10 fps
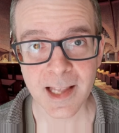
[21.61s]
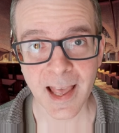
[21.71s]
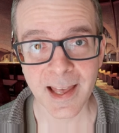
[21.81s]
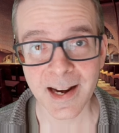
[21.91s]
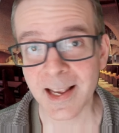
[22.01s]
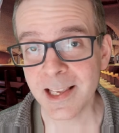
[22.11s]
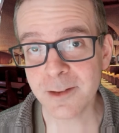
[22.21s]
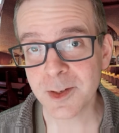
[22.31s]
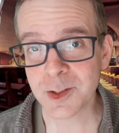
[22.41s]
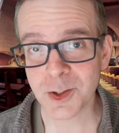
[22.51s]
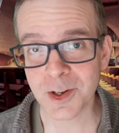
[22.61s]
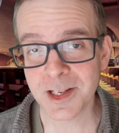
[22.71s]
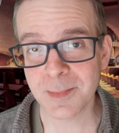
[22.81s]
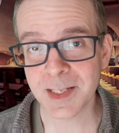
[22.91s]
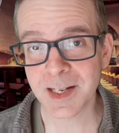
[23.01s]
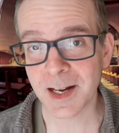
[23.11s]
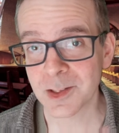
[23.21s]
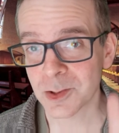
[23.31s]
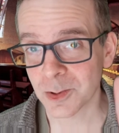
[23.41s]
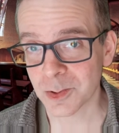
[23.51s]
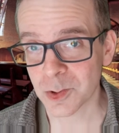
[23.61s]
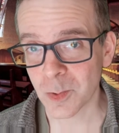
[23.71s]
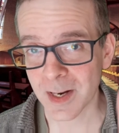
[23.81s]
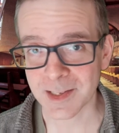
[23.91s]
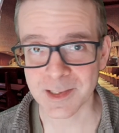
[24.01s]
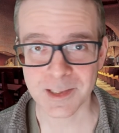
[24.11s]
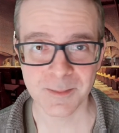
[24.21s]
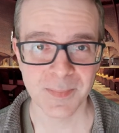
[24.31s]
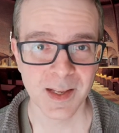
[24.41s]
and I even saw him in concert twice.